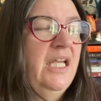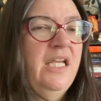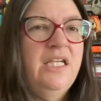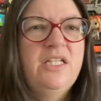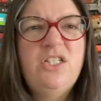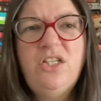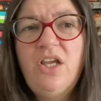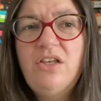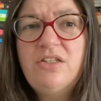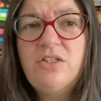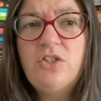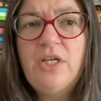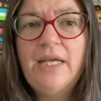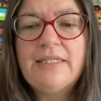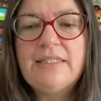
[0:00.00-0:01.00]
She goes and
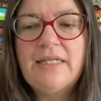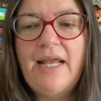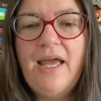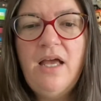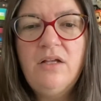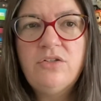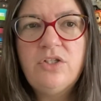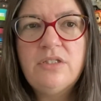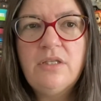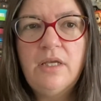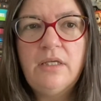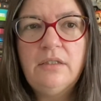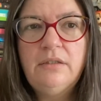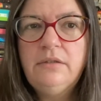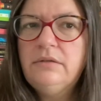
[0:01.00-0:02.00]
checks it out, and she's like,
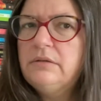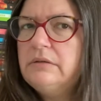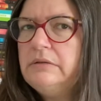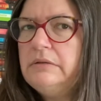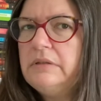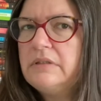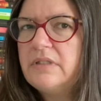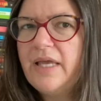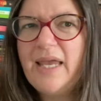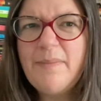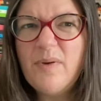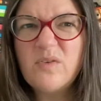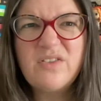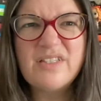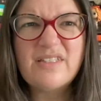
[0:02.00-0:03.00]
this hay bale
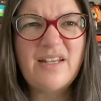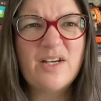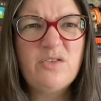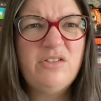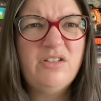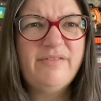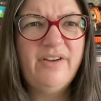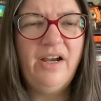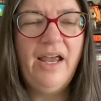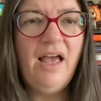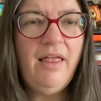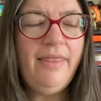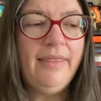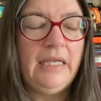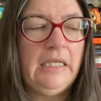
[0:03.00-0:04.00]
doesn't actually look very
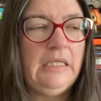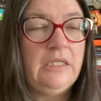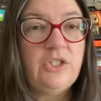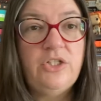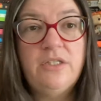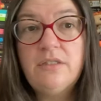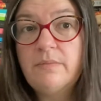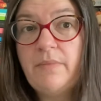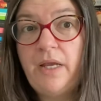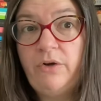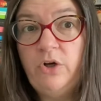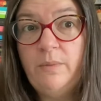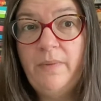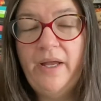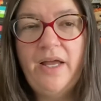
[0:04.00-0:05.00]
healthy because she's a
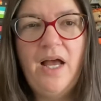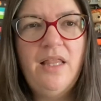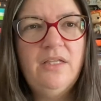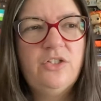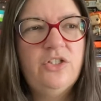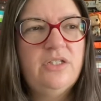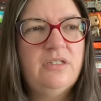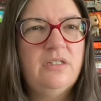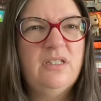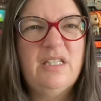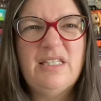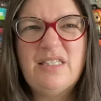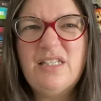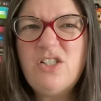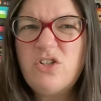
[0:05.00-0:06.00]
microbiologist, and the
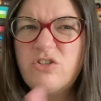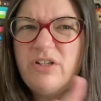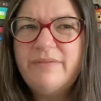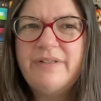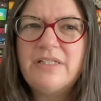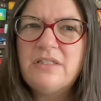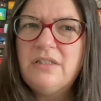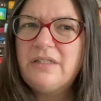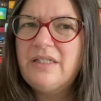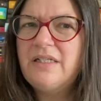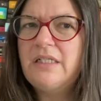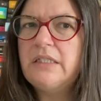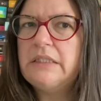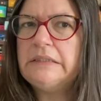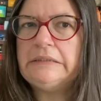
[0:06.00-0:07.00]
center of it is looking a
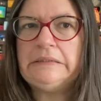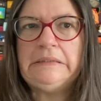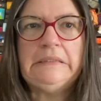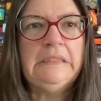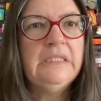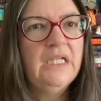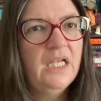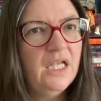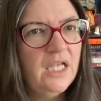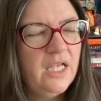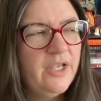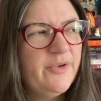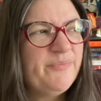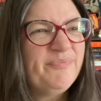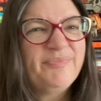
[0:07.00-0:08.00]
little,
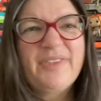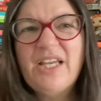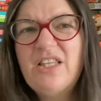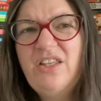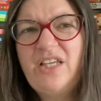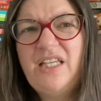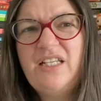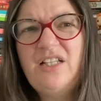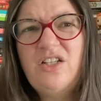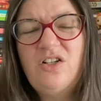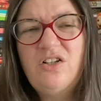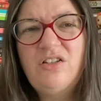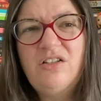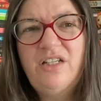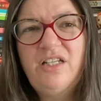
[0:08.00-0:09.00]
looking a
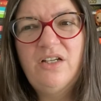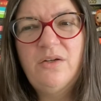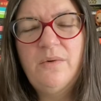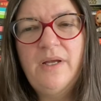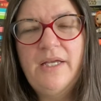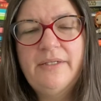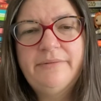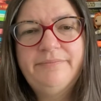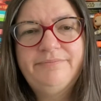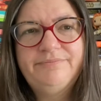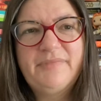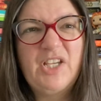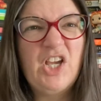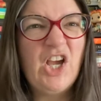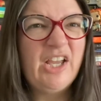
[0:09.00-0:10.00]
little, you uh,
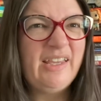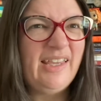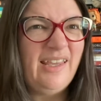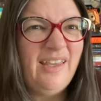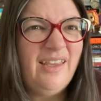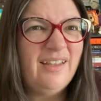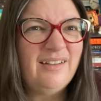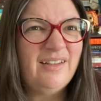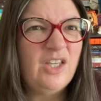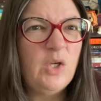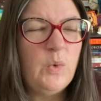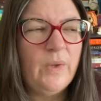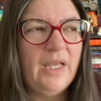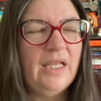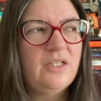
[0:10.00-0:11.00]
gunky and
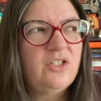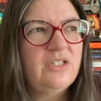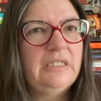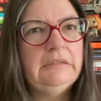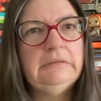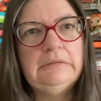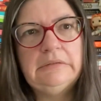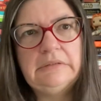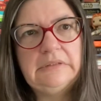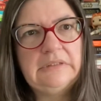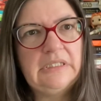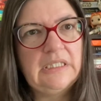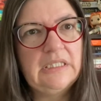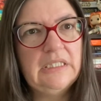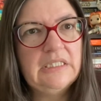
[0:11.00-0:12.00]
gooey. And she's like, oh,
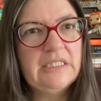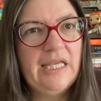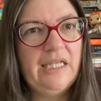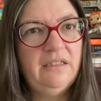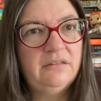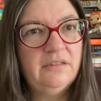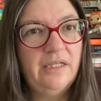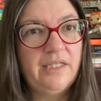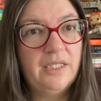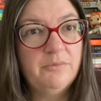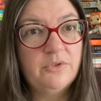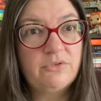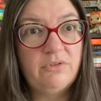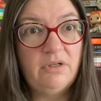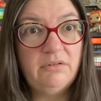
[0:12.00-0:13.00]
this hay looks like it
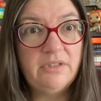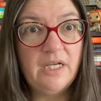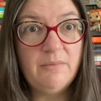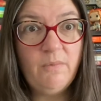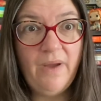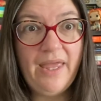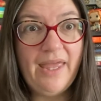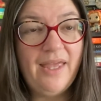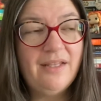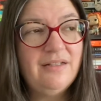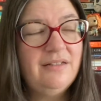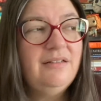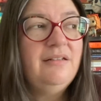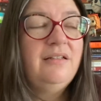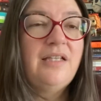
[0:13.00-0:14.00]
was rolled up wet.
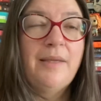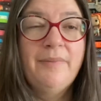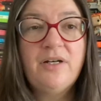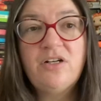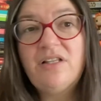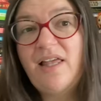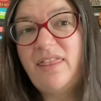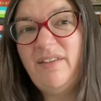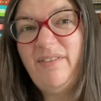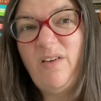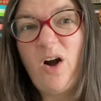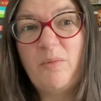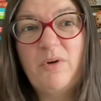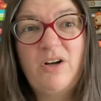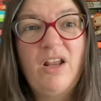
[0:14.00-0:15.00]
I better let the
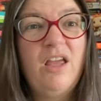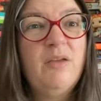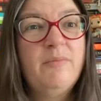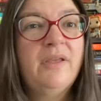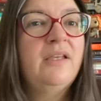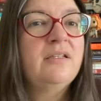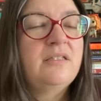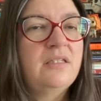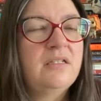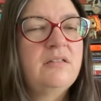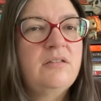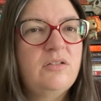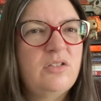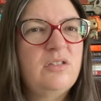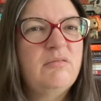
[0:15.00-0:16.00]
farmer know because there's
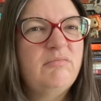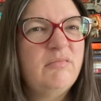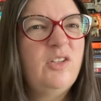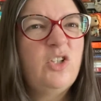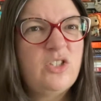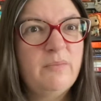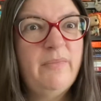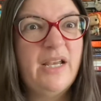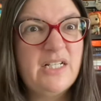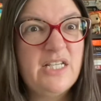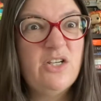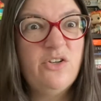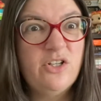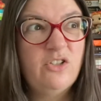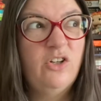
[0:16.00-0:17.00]
just there's some
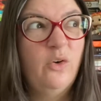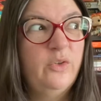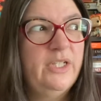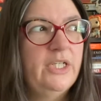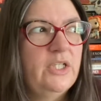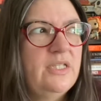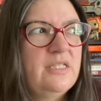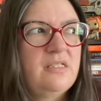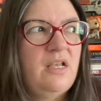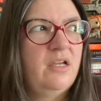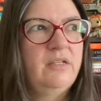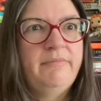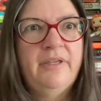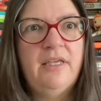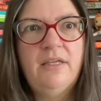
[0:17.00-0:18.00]
bacteria growing in here. This is not going
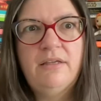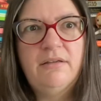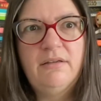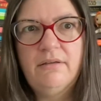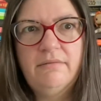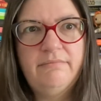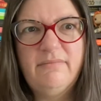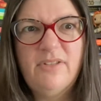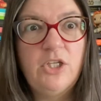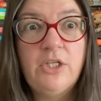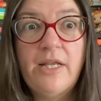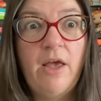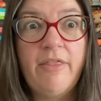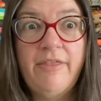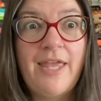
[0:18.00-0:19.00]
to be good
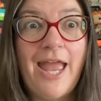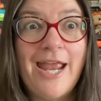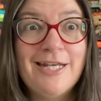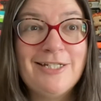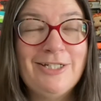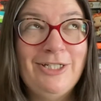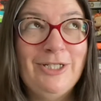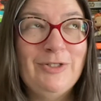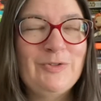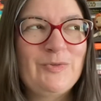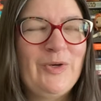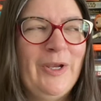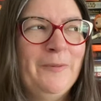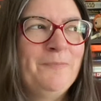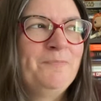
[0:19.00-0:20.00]
healthy hay to use, right?